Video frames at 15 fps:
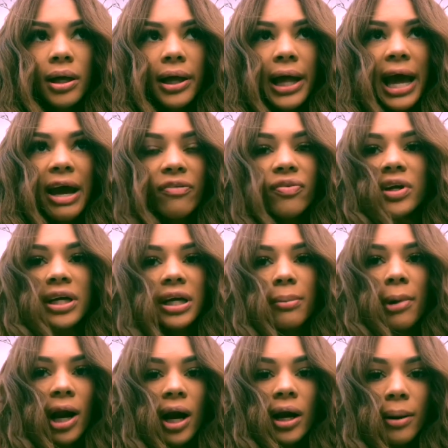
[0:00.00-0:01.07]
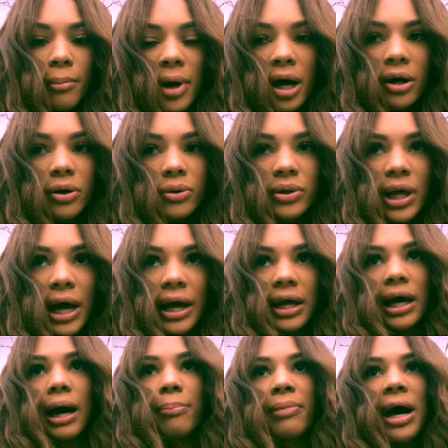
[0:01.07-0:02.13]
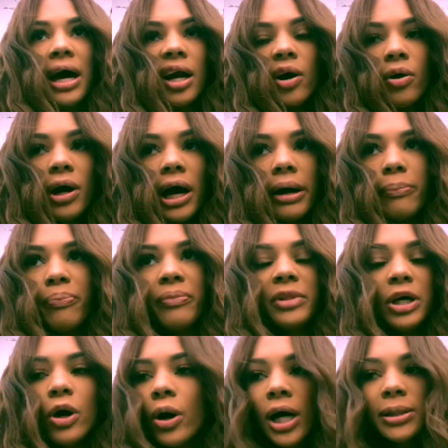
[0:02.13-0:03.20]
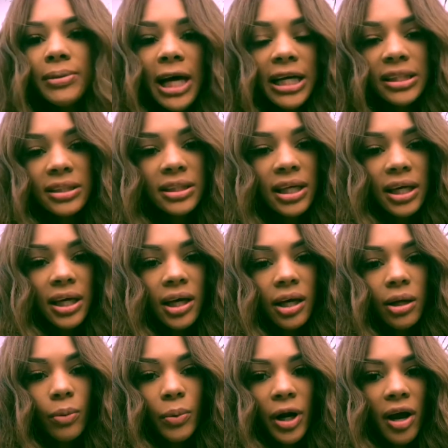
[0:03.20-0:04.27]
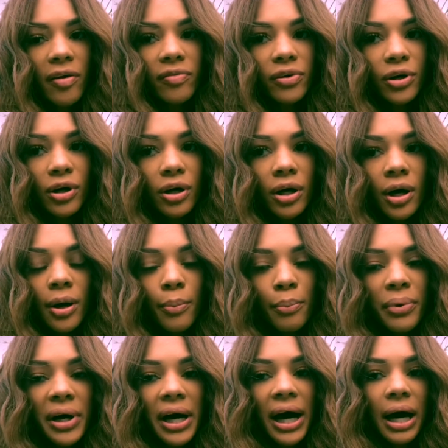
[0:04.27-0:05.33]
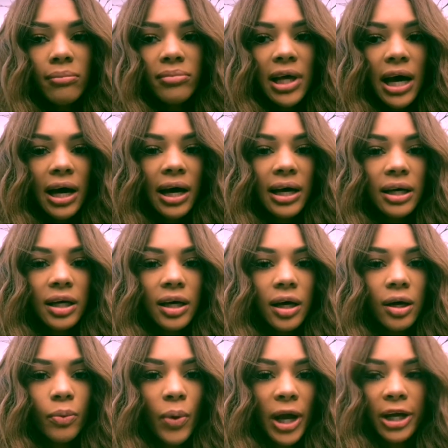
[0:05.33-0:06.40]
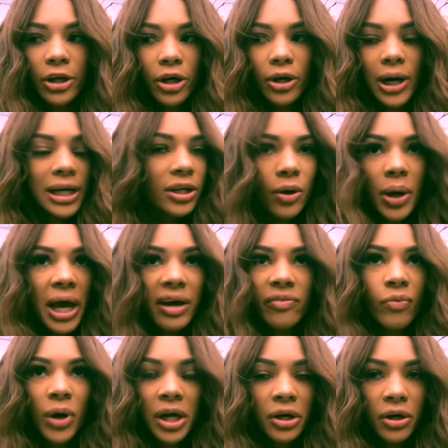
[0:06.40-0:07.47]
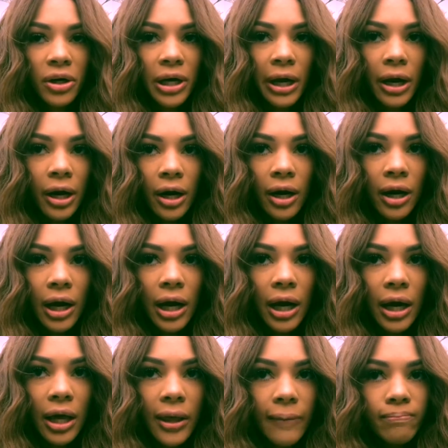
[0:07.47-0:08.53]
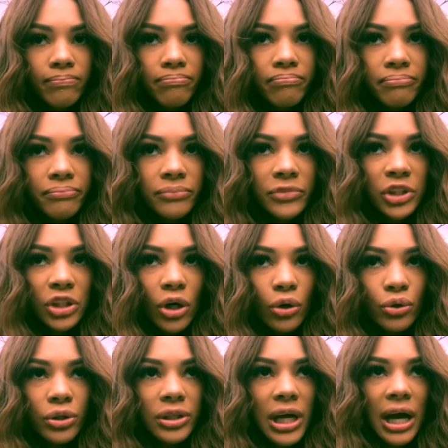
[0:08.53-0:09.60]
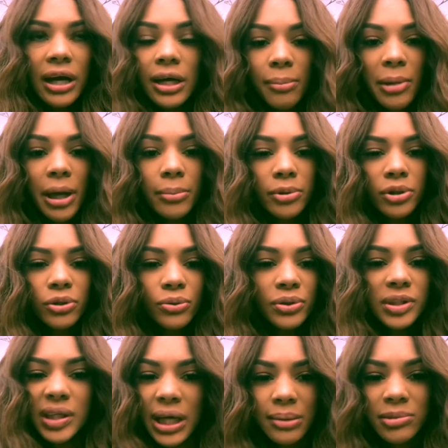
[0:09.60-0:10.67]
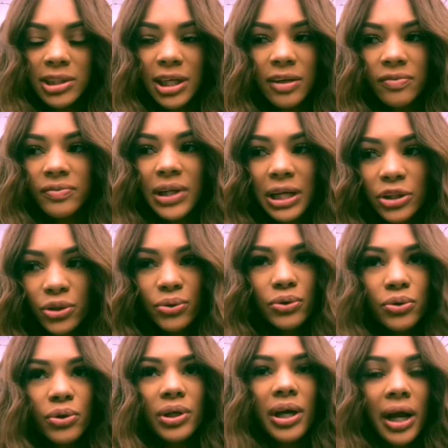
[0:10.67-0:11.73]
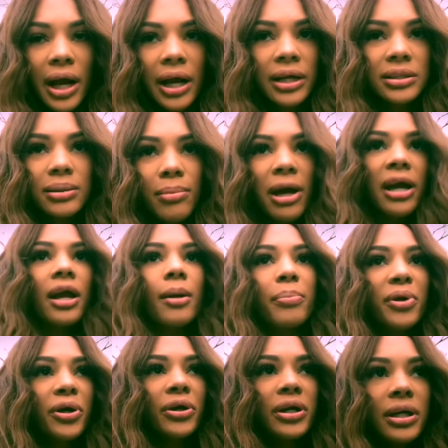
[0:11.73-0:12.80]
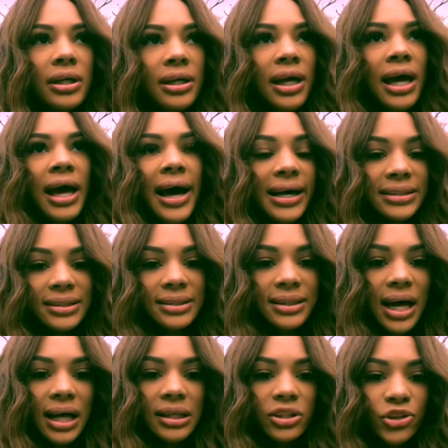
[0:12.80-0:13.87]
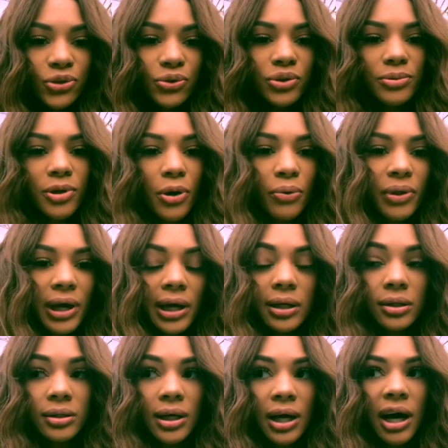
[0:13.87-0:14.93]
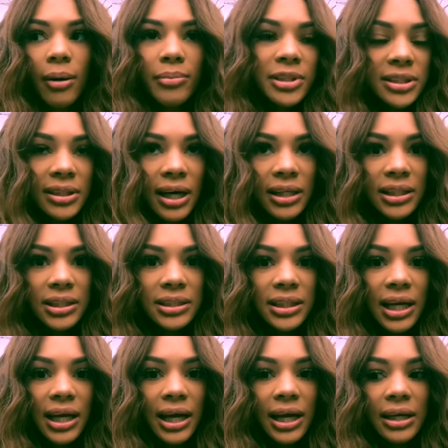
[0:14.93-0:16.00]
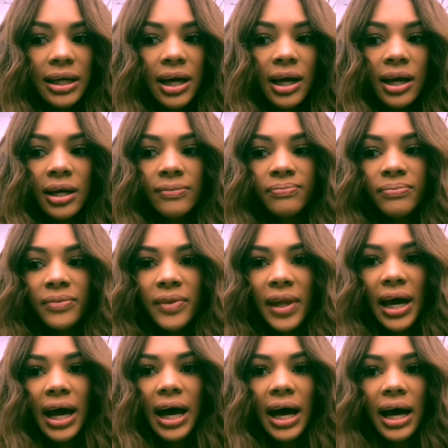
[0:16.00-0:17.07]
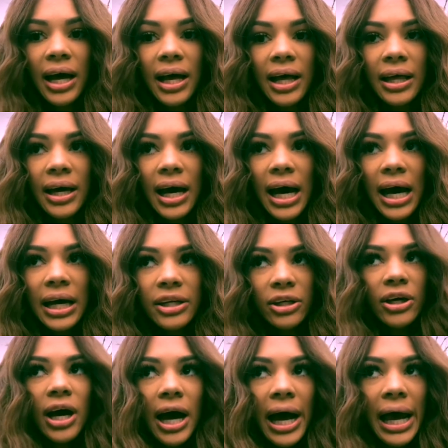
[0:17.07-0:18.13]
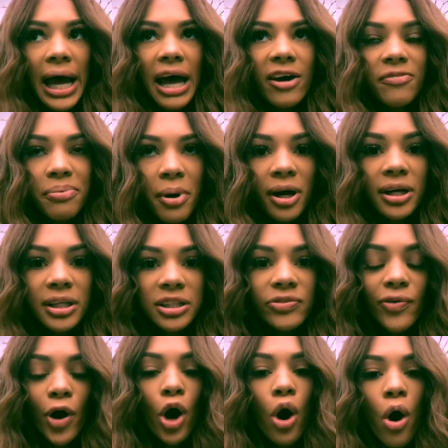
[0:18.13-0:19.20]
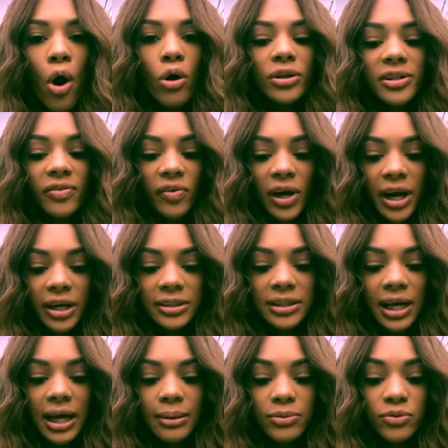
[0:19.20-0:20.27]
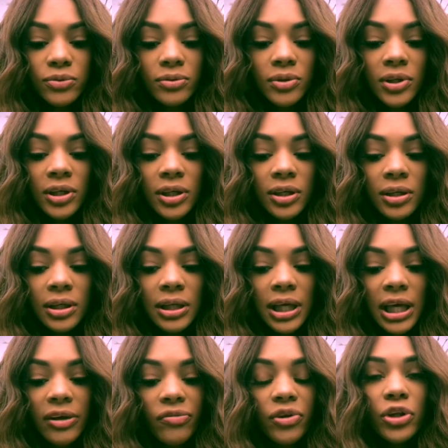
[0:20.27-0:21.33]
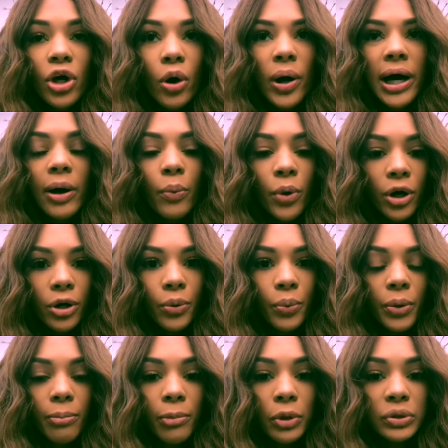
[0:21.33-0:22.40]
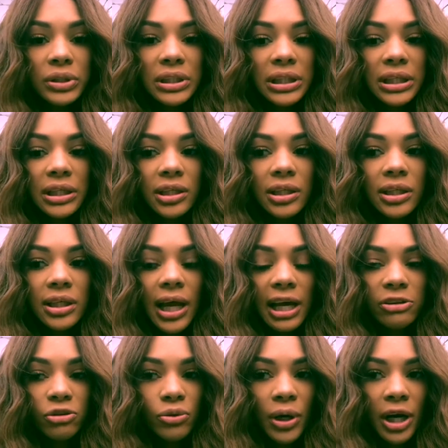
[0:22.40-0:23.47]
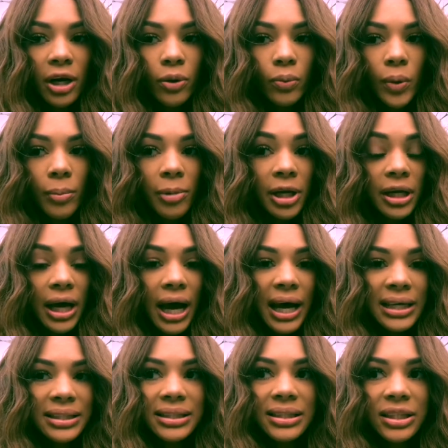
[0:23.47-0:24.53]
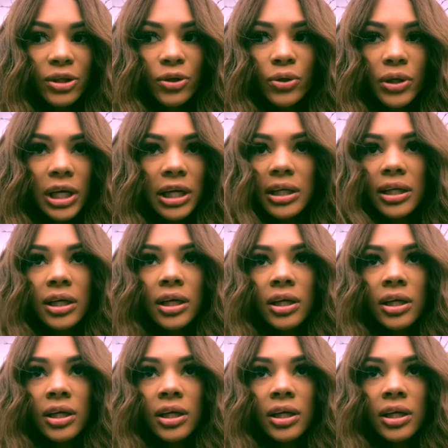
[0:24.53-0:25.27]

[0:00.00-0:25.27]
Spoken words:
African American model. Like, I know I'm light skinned or whatever, but I'm not a white girl. I don't have white girl hair. So you're not going to be able to do the same stuff that you do to their hair to my hair, period. As a stylist, you should know that. I'm a stylist, and I have products for all different hair types. Even though I work with mostly natural hair women, I still can